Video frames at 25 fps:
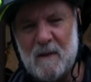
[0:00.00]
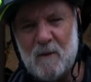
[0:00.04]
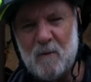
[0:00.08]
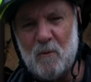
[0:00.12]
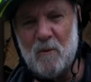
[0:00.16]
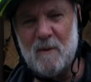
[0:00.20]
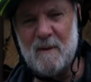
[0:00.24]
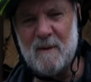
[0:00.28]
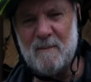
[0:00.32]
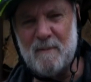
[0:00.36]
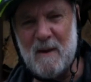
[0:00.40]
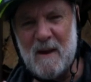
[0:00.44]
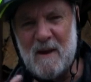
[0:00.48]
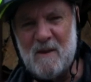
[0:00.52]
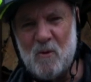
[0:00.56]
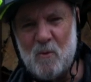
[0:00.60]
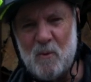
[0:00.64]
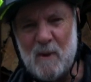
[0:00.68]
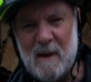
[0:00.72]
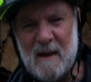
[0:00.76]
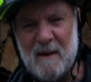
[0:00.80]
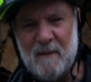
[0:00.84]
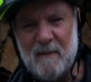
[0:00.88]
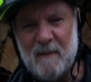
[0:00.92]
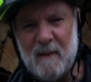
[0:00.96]
Oh, and by the
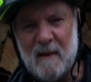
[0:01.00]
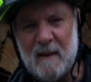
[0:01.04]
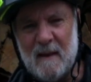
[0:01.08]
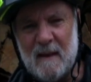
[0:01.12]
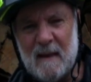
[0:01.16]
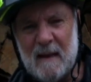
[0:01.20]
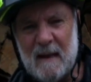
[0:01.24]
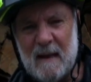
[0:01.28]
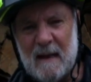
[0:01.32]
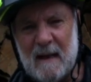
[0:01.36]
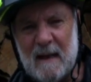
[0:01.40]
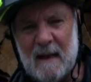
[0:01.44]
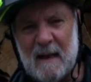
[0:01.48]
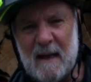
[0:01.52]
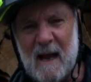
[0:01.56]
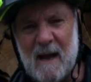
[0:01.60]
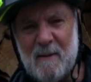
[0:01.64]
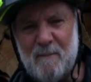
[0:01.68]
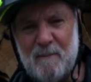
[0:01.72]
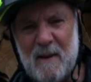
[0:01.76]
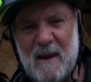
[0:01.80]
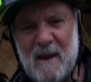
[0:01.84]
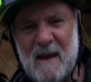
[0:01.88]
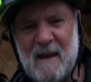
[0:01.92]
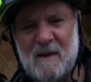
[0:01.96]
way, I
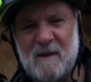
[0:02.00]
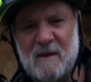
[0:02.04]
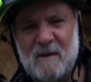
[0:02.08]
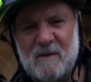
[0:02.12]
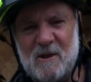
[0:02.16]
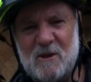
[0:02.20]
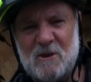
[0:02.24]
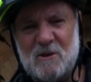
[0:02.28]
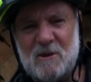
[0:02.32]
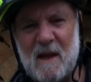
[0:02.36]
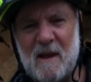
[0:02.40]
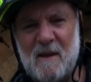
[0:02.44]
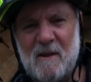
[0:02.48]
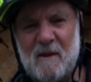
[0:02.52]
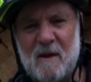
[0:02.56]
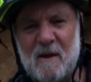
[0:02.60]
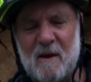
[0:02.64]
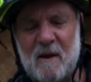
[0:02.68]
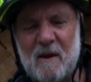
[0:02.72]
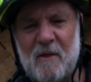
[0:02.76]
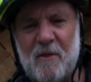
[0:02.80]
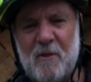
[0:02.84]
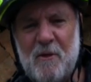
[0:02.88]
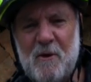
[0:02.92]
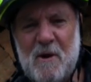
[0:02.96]
paid just under
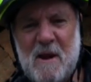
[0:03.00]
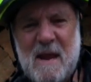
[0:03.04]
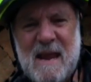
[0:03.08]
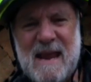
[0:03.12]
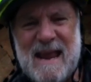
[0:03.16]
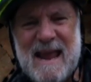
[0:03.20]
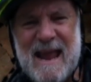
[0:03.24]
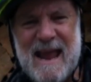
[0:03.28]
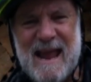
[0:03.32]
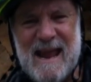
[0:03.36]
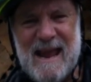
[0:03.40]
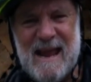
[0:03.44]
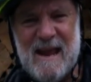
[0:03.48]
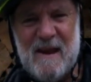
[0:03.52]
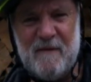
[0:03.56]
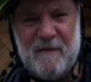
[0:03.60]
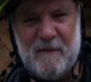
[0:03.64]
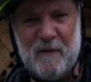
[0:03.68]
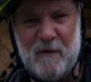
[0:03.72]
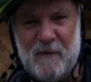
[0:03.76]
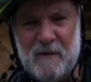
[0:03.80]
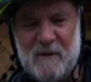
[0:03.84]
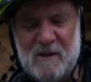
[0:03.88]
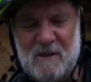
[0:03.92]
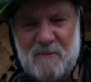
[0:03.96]
3k
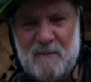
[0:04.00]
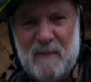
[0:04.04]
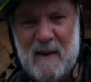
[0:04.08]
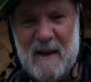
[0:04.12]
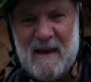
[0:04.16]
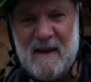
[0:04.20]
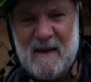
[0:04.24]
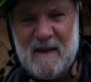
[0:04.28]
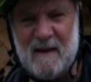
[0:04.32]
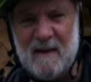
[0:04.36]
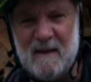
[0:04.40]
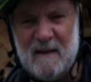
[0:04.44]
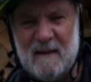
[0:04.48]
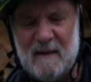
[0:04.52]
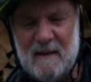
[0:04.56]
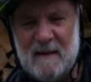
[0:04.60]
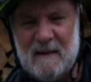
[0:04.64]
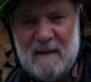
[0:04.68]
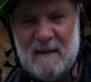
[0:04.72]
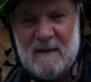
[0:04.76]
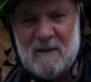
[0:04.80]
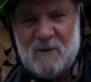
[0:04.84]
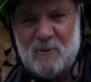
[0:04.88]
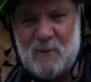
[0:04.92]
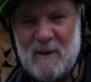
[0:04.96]
for this bike.
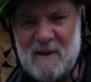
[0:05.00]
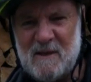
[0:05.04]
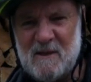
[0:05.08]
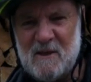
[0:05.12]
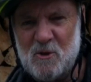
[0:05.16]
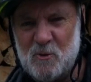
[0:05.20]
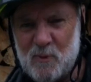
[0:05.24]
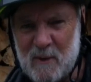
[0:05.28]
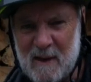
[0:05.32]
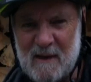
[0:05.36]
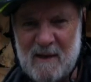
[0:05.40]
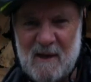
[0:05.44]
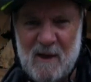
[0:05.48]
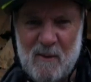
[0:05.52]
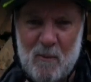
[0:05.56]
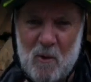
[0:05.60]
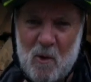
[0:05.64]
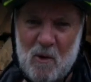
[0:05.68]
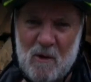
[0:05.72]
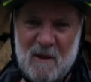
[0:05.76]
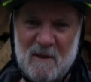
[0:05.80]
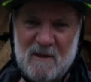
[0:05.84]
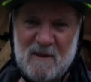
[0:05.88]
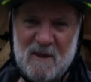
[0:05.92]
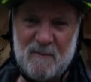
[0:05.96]
2020
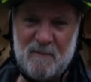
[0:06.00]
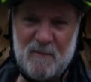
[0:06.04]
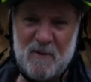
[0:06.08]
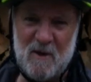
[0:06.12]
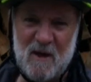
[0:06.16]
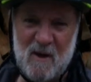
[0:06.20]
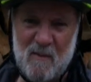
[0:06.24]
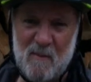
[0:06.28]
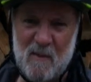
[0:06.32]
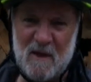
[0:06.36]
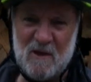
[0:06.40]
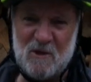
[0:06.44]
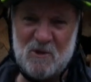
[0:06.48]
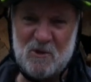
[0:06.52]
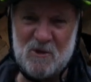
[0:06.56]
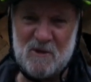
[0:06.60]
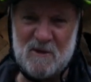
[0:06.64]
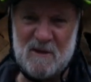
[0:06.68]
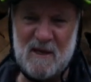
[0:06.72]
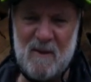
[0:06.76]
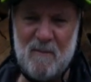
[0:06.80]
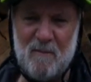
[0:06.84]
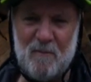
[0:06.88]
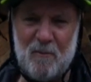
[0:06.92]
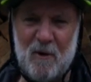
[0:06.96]
models are pretty much the
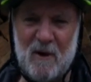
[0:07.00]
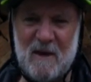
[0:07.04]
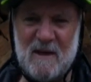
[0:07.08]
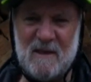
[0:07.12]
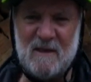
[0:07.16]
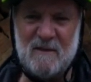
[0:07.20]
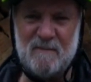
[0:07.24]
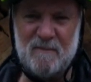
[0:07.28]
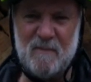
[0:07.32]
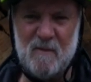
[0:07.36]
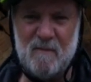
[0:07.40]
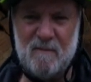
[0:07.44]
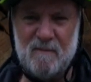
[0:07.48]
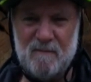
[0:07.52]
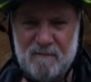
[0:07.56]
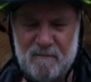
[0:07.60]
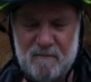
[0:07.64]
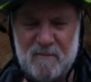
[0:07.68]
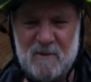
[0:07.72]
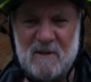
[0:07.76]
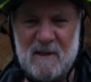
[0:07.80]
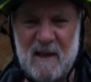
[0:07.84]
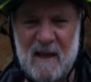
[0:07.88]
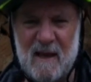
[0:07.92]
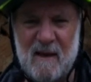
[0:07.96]
same price, but
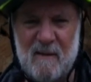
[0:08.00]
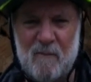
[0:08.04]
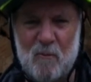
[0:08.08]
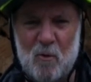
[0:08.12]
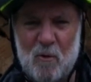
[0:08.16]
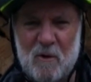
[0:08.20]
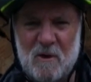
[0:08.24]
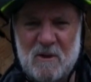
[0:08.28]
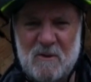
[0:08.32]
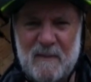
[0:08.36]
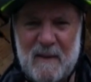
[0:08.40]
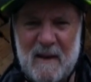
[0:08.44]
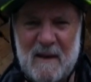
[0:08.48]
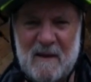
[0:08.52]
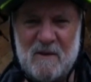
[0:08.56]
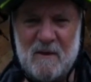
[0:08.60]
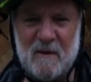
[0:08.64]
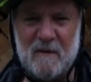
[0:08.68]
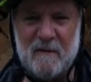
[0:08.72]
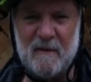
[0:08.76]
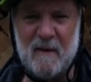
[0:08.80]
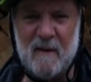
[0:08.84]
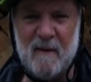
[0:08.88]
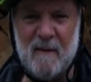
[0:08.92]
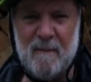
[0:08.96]
slightly more
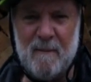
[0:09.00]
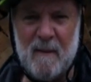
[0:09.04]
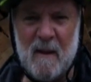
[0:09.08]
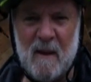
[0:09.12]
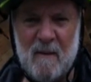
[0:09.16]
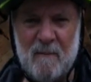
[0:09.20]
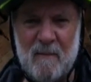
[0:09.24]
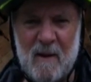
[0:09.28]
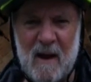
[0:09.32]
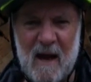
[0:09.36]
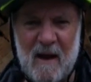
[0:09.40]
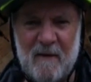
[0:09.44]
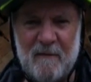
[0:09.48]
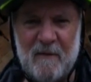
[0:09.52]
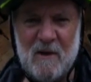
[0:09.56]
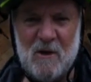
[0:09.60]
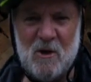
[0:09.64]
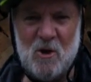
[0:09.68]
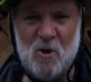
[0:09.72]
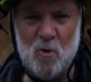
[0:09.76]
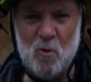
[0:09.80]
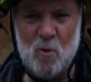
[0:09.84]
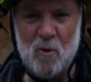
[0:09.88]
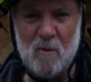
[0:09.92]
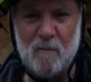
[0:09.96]
expensive, but have a
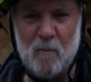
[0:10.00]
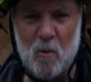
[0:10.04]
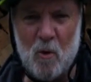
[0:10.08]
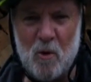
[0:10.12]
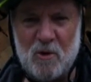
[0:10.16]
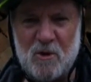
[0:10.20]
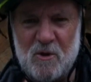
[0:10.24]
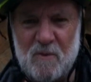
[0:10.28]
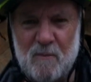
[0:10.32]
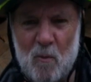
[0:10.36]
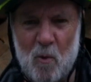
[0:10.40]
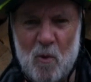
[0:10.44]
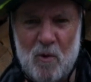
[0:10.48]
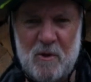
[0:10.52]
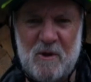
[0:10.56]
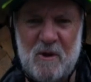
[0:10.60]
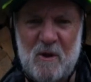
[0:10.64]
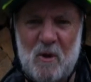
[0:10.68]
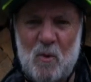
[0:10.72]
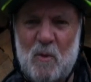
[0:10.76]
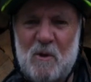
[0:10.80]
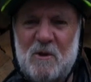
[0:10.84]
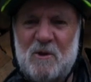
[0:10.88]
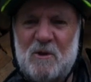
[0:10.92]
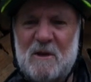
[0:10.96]
newer Bosch motor
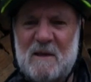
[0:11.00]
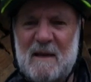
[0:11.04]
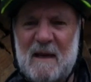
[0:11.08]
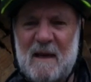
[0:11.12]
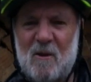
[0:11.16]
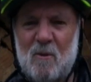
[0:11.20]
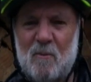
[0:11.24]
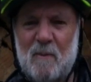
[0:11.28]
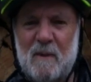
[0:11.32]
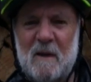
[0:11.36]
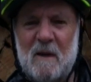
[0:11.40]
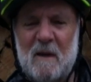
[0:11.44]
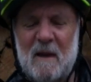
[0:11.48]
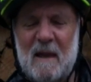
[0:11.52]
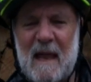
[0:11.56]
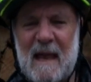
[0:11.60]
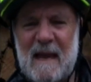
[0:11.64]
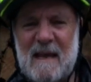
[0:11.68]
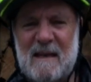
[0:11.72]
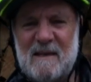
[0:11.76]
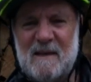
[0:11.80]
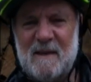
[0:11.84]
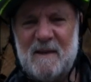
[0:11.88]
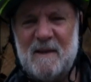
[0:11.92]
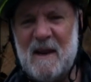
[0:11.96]
which is a little bit
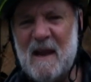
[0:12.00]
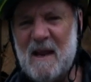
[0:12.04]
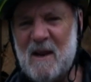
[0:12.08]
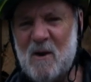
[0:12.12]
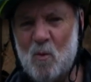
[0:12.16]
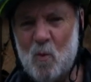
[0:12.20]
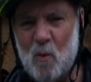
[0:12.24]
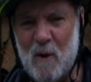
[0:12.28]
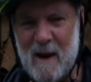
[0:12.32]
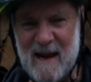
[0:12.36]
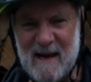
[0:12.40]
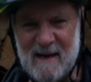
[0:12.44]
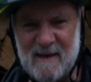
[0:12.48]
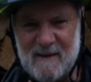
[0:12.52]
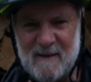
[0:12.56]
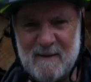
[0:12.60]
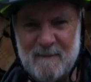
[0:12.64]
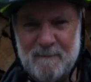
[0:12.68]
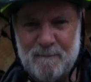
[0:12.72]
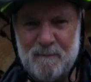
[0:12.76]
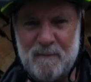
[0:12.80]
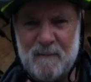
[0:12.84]
lighter in weight.